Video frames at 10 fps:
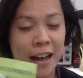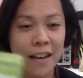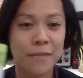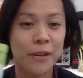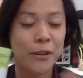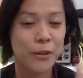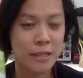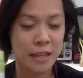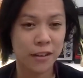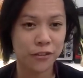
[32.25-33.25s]
I've been
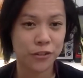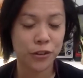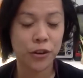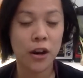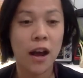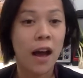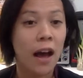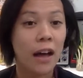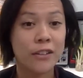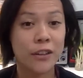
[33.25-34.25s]
using it for
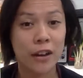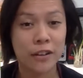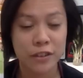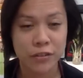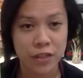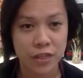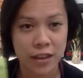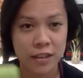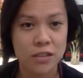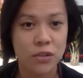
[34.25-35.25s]
a lot of different things.